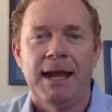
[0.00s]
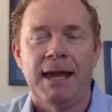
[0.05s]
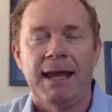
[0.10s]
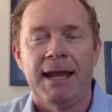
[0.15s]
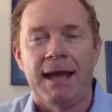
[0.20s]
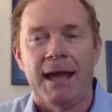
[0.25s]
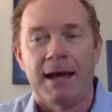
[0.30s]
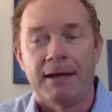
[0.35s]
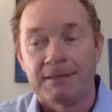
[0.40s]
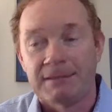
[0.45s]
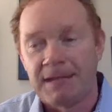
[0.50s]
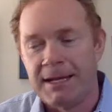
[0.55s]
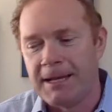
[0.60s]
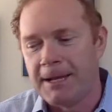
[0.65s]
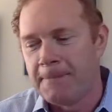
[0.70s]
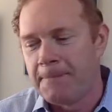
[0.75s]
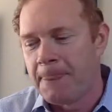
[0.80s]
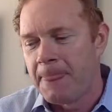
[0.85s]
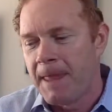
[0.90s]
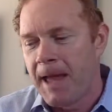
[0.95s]
And I'll tell
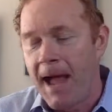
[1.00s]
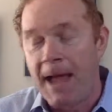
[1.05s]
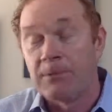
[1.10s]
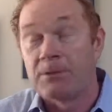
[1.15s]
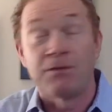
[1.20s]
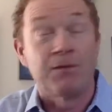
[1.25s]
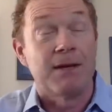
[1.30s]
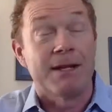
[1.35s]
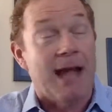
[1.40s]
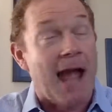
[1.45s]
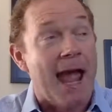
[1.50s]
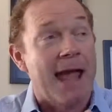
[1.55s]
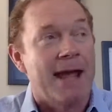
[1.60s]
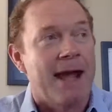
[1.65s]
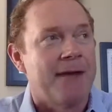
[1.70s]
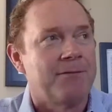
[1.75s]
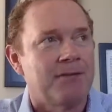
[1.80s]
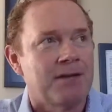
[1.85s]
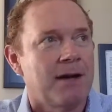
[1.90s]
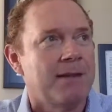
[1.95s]
you, it's funny,
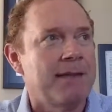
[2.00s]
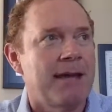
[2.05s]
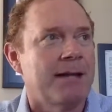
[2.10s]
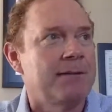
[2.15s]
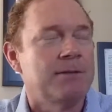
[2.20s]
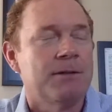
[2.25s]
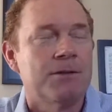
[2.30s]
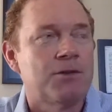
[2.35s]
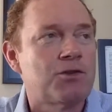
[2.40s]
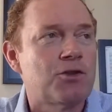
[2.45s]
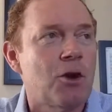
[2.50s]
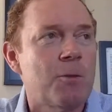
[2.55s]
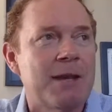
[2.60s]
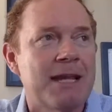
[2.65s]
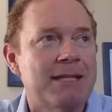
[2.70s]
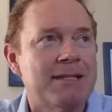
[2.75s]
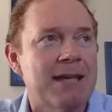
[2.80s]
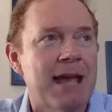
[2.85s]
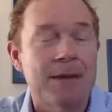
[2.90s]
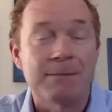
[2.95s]
I've done that so
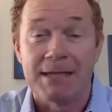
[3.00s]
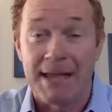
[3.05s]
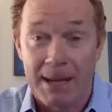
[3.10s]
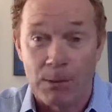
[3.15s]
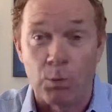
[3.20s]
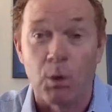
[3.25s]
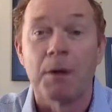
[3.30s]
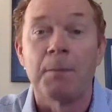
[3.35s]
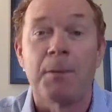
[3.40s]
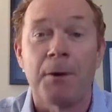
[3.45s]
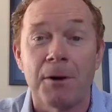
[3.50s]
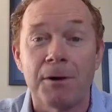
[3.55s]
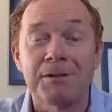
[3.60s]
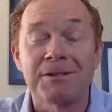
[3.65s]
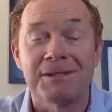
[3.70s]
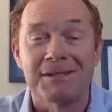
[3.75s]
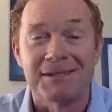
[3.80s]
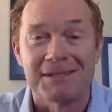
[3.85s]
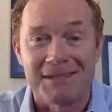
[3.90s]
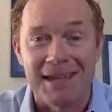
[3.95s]
many times. I had one
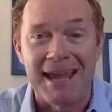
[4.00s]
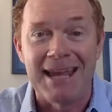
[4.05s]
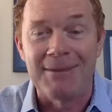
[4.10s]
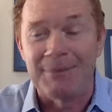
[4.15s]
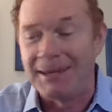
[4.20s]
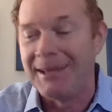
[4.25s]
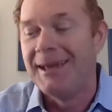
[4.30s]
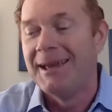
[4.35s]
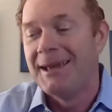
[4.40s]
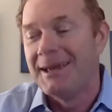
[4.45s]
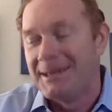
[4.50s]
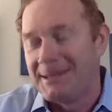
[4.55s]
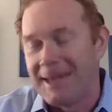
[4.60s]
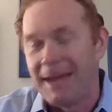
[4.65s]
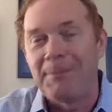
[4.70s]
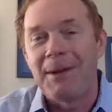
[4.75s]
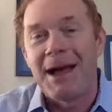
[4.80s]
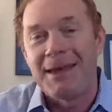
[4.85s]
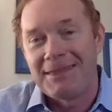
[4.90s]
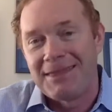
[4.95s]
person say to me,
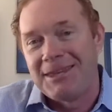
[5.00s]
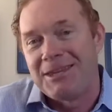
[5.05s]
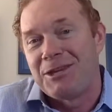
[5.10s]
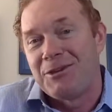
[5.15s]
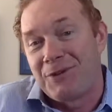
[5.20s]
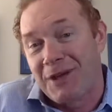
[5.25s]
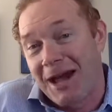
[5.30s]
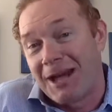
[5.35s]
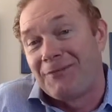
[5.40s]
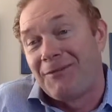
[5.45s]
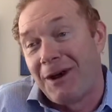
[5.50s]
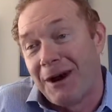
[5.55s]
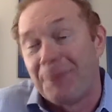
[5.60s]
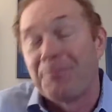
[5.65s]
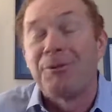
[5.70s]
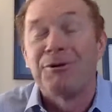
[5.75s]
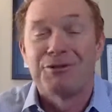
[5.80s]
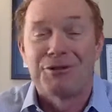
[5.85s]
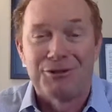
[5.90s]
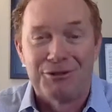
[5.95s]
yep, I think you kind of
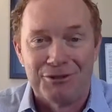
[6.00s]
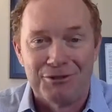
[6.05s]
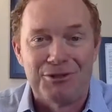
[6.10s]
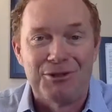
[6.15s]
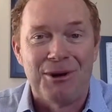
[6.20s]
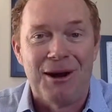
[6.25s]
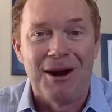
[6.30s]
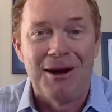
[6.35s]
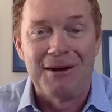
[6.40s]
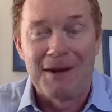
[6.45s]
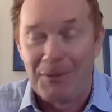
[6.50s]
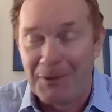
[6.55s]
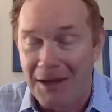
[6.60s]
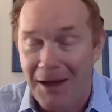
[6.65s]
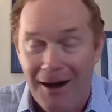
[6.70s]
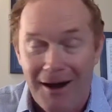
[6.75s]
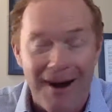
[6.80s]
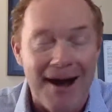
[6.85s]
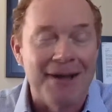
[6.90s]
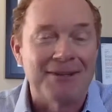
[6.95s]
are pushing a little too hard. I
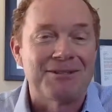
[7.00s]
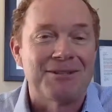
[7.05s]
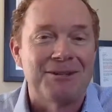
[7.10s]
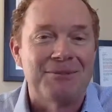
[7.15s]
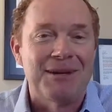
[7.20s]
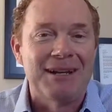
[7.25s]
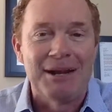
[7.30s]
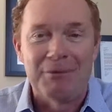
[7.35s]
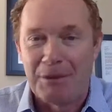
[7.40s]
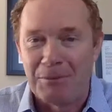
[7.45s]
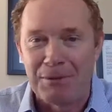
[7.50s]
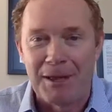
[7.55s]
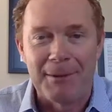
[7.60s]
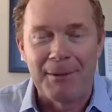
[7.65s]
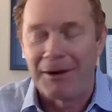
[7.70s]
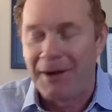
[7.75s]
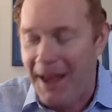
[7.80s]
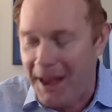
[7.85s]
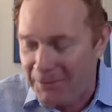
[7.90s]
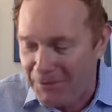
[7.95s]
went, awesome. And I
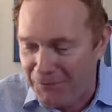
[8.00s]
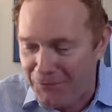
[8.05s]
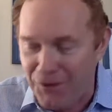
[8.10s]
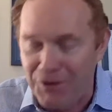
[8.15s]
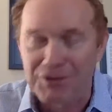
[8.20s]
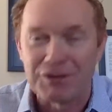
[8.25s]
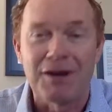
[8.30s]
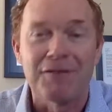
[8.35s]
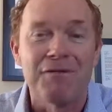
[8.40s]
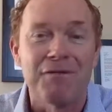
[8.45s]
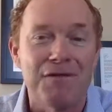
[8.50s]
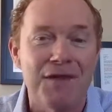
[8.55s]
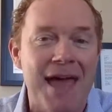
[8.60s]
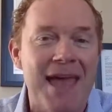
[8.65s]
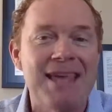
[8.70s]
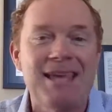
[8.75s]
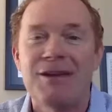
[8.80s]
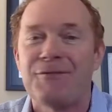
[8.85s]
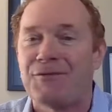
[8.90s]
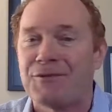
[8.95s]
replied back, hey, first off,
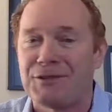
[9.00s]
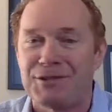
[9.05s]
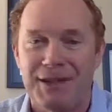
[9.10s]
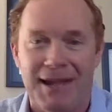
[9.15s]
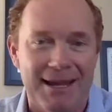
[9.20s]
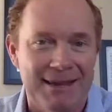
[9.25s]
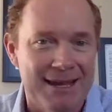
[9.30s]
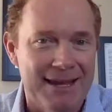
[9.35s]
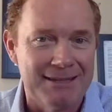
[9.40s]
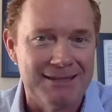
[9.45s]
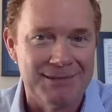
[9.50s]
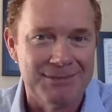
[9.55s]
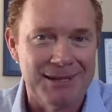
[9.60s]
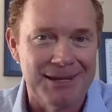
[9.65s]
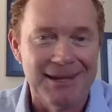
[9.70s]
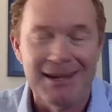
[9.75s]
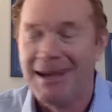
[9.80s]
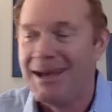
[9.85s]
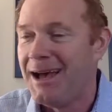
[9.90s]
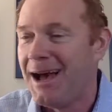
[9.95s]
thank you for saying that to
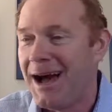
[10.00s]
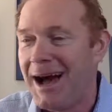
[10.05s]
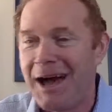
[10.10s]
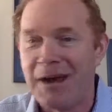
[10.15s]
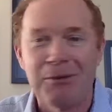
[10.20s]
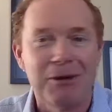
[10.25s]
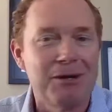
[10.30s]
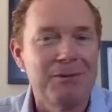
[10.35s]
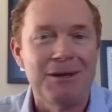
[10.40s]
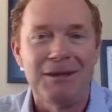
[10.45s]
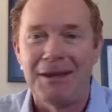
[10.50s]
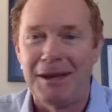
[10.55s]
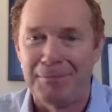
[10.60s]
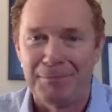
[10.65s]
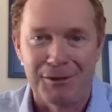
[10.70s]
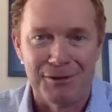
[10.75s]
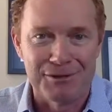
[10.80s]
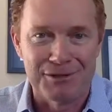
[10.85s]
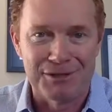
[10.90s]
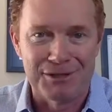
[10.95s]
me. I don't want to be
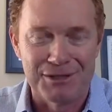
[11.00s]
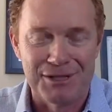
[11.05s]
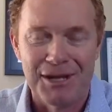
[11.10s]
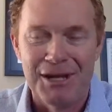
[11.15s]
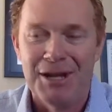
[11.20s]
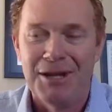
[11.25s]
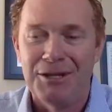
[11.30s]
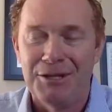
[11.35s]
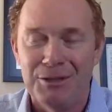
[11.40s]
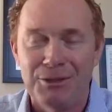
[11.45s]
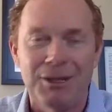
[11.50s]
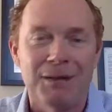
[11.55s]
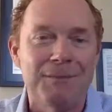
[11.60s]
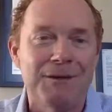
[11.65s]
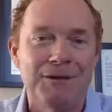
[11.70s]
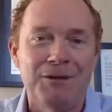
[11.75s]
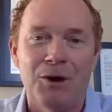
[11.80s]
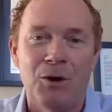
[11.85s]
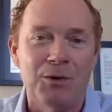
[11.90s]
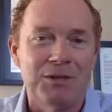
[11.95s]
that person. You
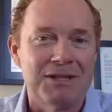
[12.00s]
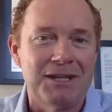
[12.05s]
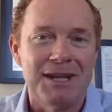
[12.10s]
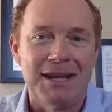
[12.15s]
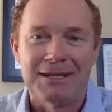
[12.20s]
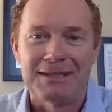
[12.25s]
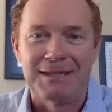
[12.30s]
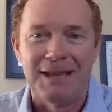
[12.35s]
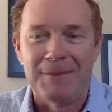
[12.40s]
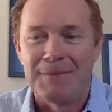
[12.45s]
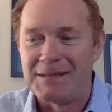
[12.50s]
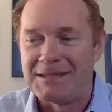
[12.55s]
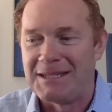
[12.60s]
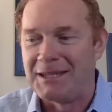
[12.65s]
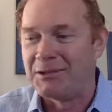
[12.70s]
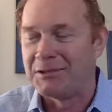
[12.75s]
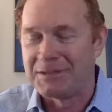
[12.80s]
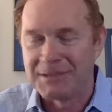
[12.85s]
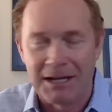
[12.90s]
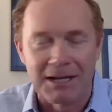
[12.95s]
let me know what the next step
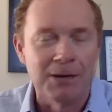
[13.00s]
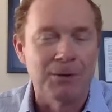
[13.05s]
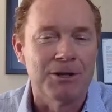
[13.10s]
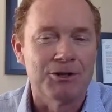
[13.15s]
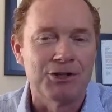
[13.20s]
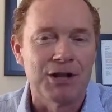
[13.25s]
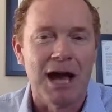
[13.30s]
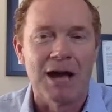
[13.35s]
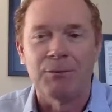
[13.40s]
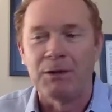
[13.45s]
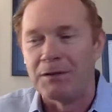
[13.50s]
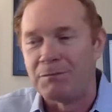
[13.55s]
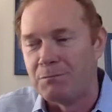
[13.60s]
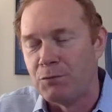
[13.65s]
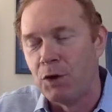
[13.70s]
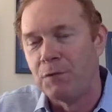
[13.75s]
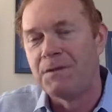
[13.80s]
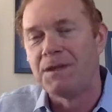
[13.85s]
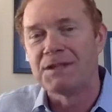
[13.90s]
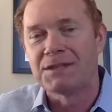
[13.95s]
is. And he goes, tell you what, John,
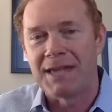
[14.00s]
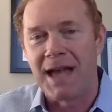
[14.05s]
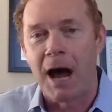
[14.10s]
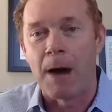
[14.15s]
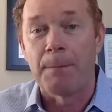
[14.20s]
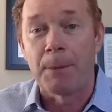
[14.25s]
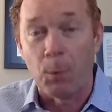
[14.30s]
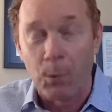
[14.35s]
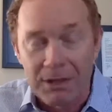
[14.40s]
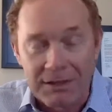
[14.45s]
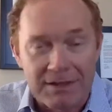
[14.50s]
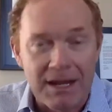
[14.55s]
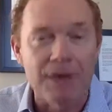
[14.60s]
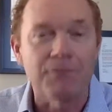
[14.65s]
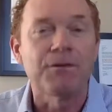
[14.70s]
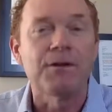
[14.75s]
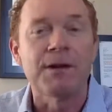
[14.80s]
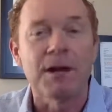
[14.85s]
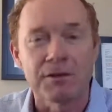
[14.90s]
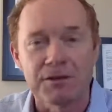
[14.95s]
we've moved this out, but we
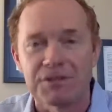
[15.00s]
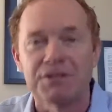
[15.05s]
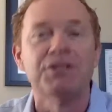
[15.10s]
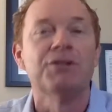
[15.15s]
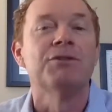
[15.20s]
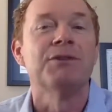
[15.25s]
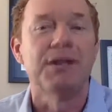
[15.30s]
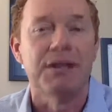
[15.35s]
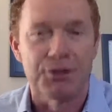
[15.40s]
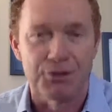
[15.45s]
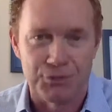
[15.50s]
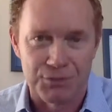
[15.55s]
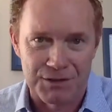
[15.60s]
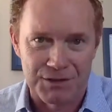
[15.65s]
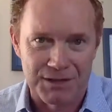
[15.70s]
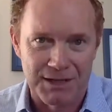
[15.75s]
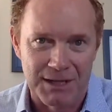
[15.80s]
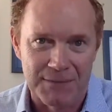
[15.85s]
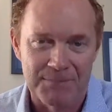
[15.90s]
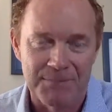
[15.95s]
definitely are still
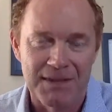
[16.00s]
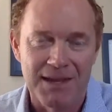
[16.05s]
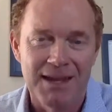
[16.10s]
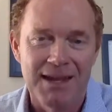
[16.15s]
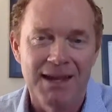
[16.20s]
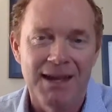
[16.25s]
interested.